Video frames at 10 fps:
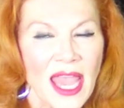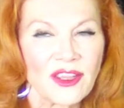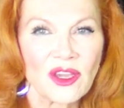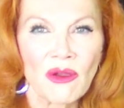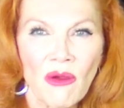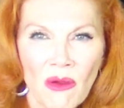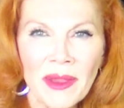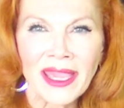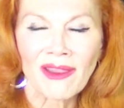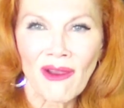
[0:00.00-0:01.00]
And you go, oh
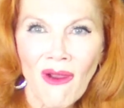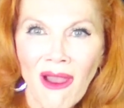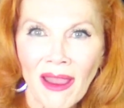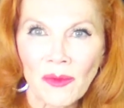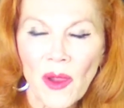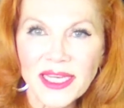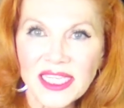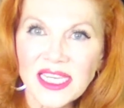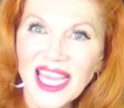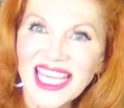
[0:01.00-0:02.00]
my God, why
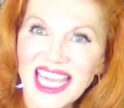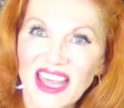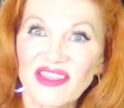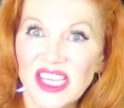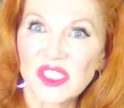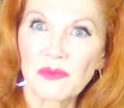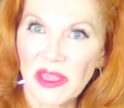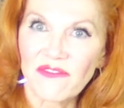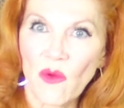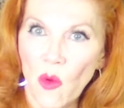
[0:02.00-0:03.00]
didn't I get this
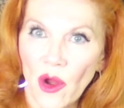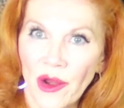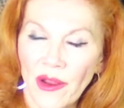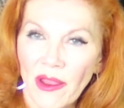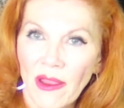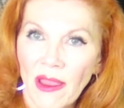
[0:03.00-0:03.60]
before?